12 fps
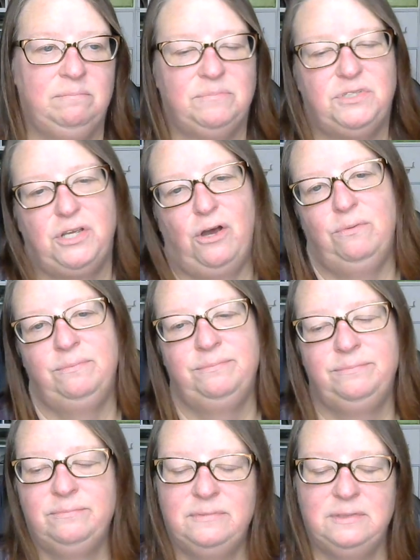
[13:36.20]
So
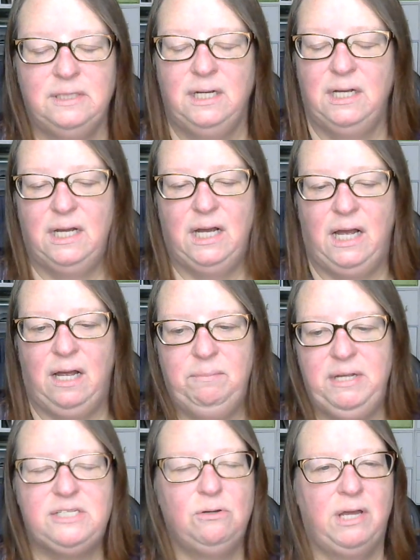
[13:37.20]

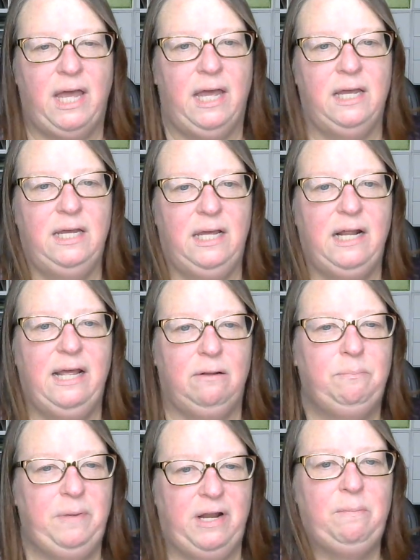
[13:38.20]
it's okay.
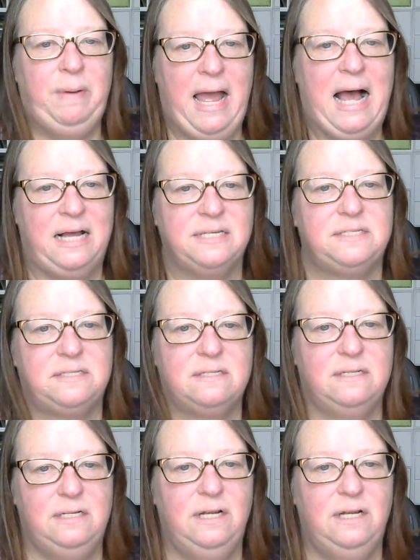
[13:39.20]
It'll pass.